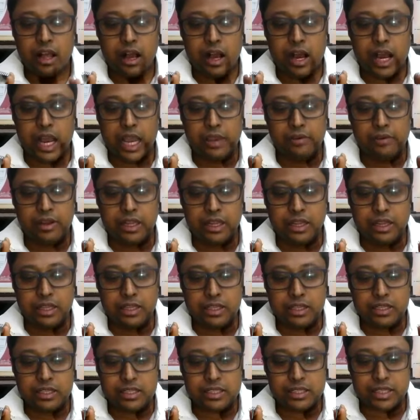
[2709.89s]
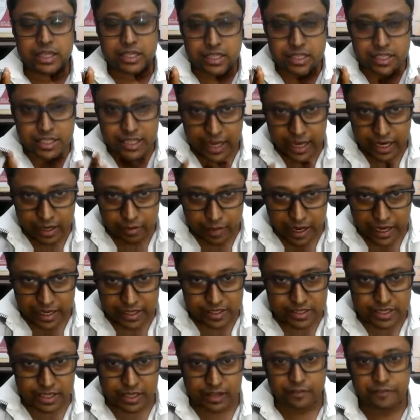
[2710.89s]
I will sustain
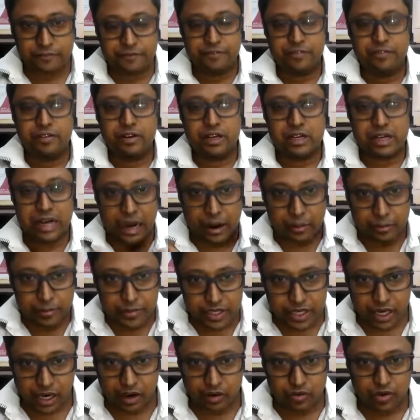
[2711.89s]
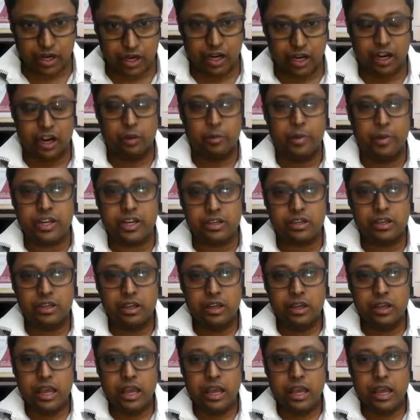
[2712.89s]
myself, calm down a little bit,